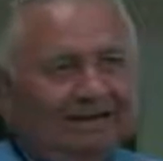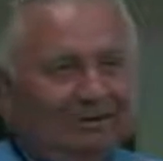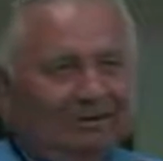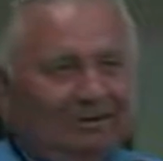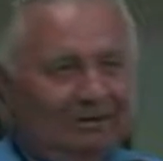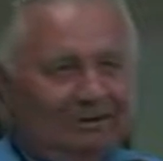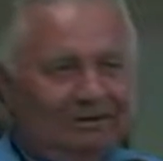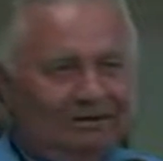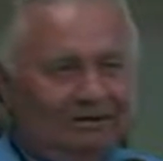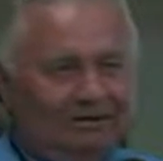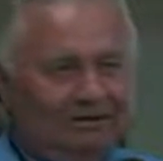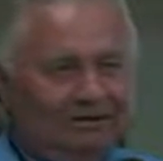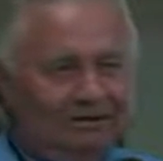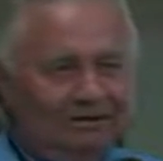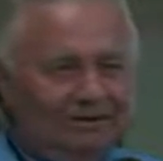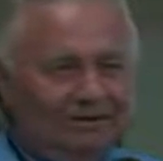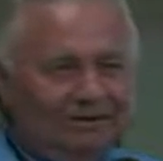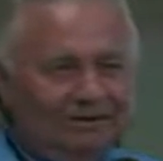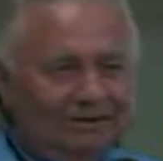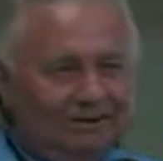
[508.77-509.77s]
I want this
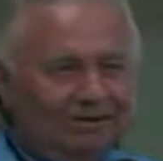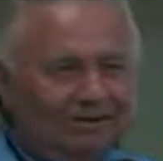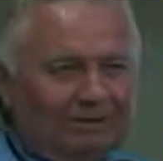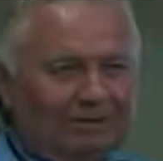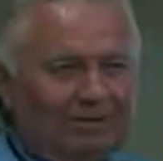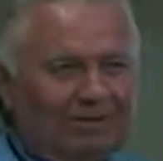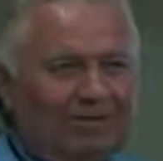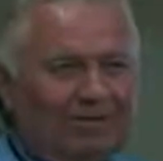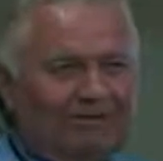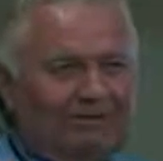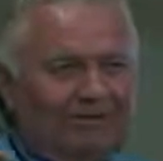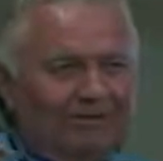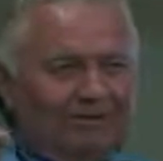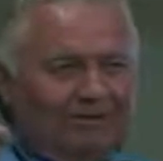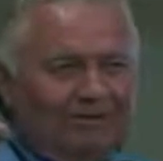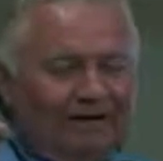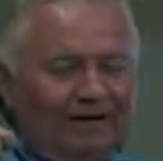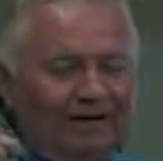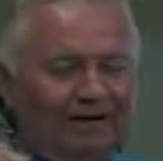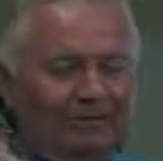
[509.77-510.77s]
to be something that is
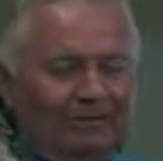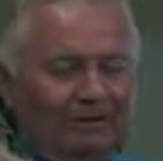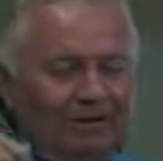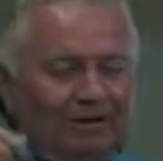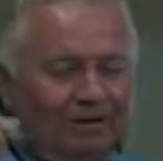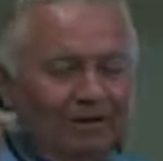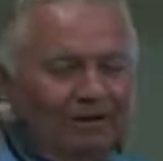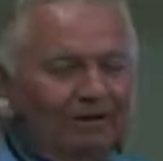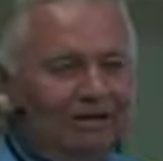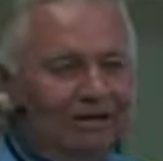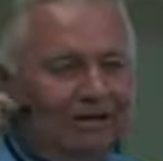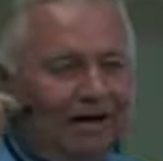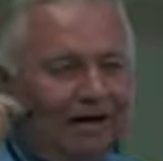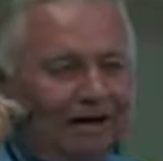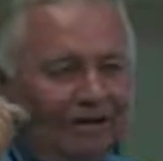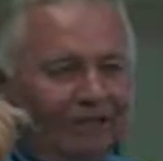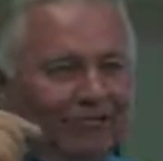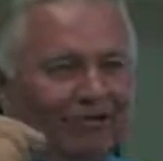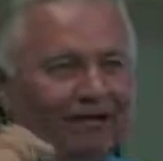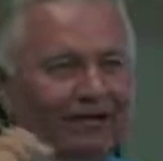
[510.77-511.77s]
available
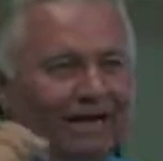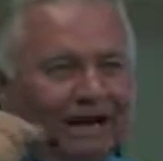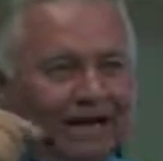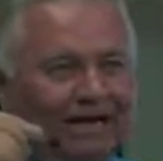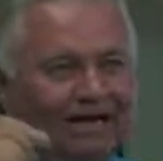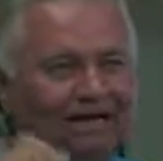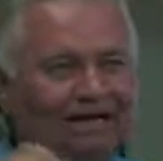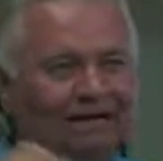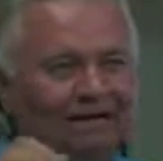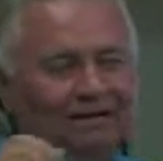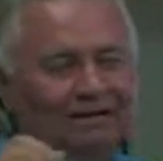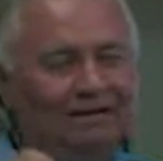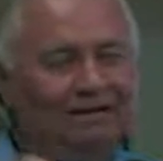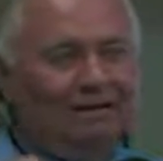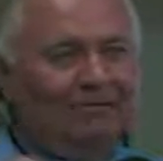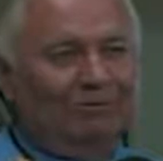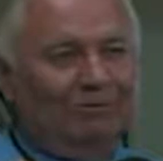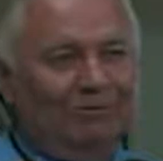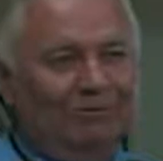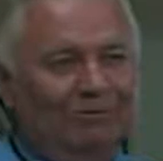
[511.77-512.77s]
to every analytical
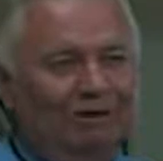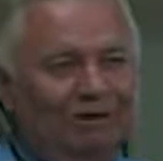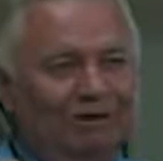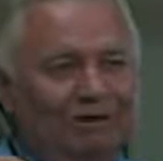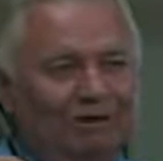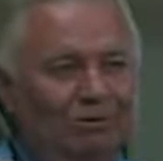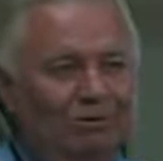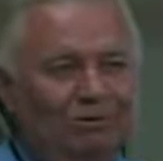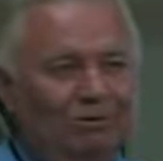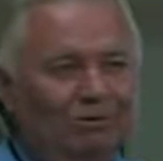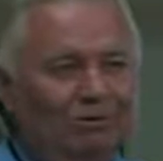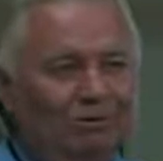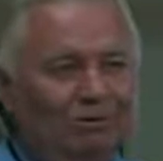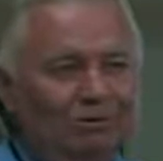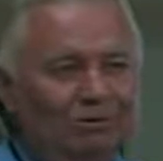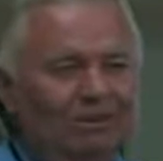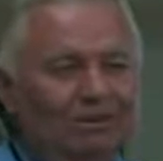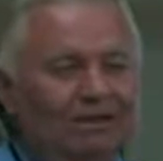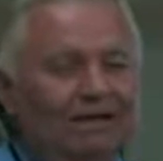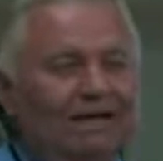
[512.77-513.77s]
laboratory in the
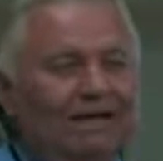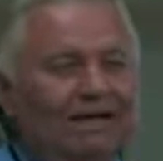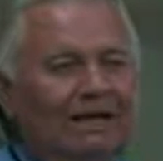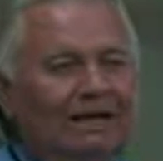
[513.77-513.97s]
world.